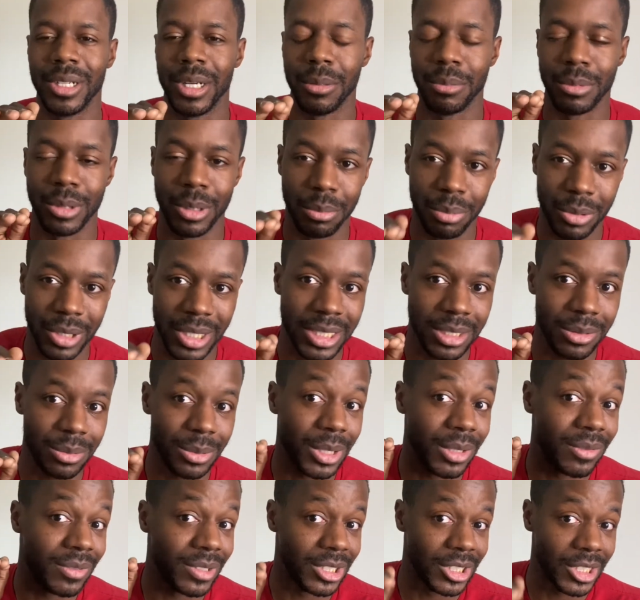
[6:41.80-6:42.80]
the placement
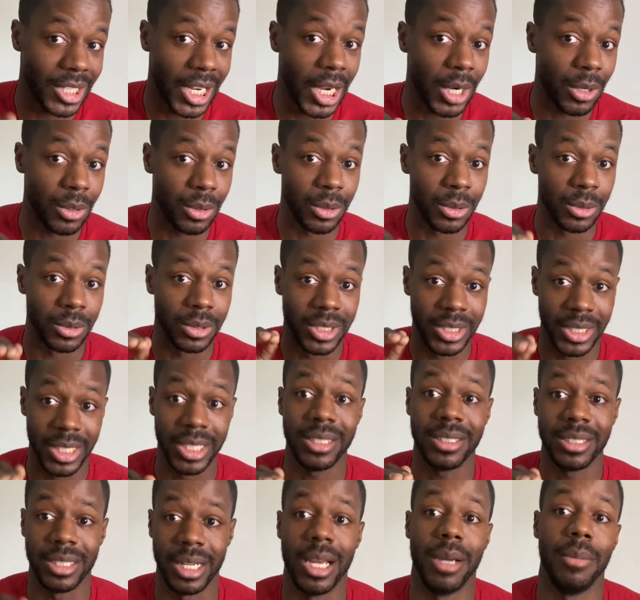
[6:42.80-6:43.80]
of a gyro
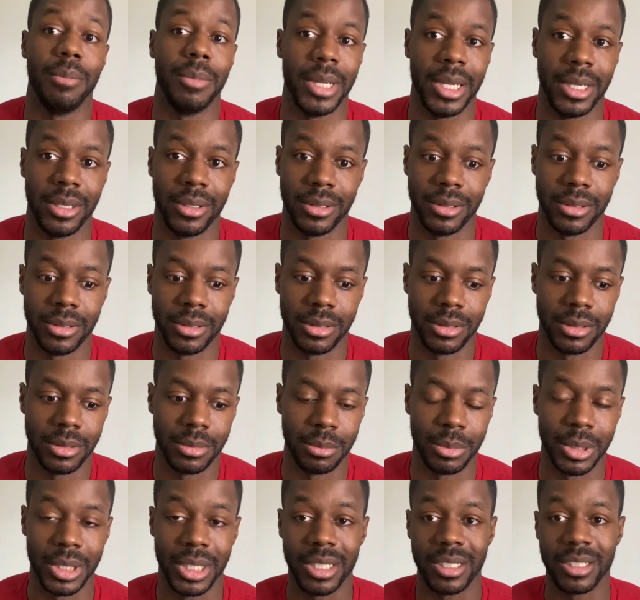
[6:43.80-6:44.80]
does not matter
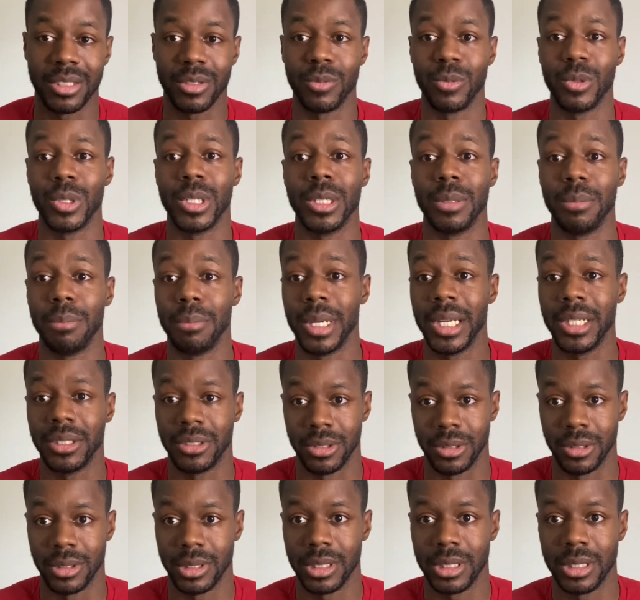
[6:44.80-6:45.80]
because of what it
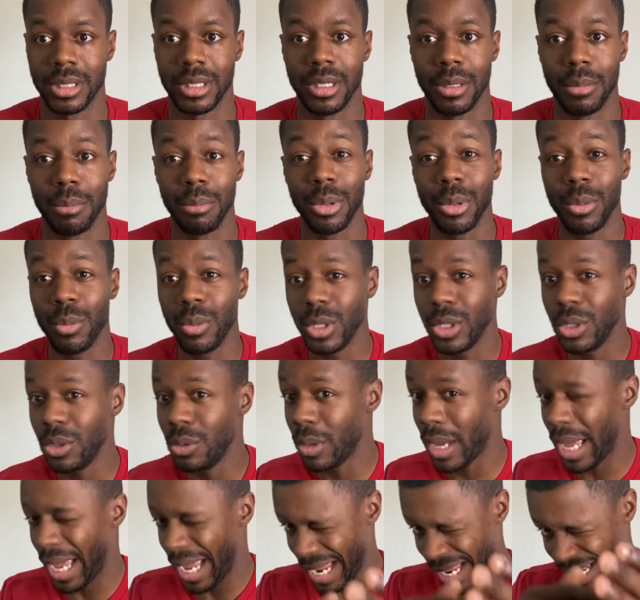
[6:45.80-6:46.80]
measures. But when you
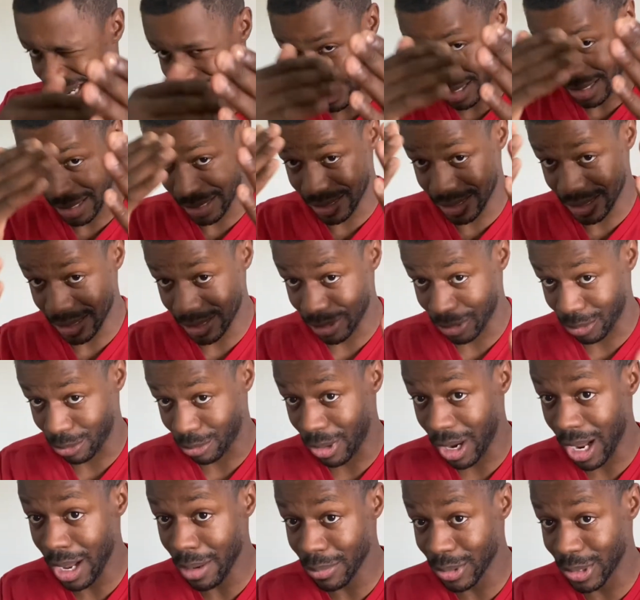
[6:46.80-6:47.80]
add an
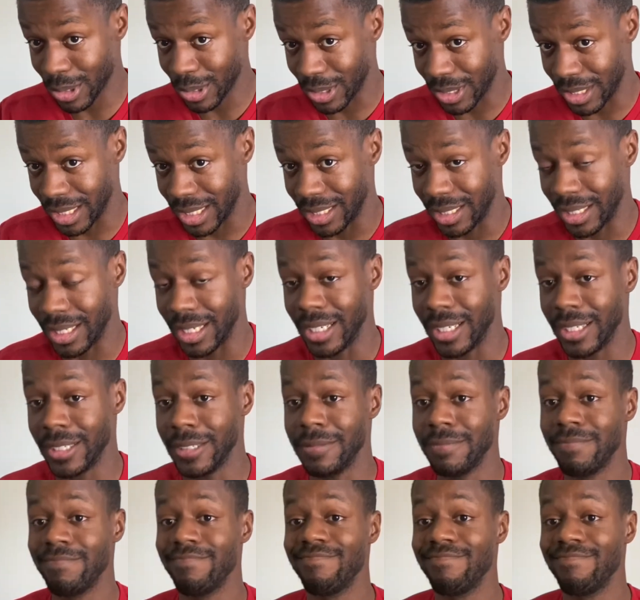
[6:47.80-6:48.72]
accelerometer in there,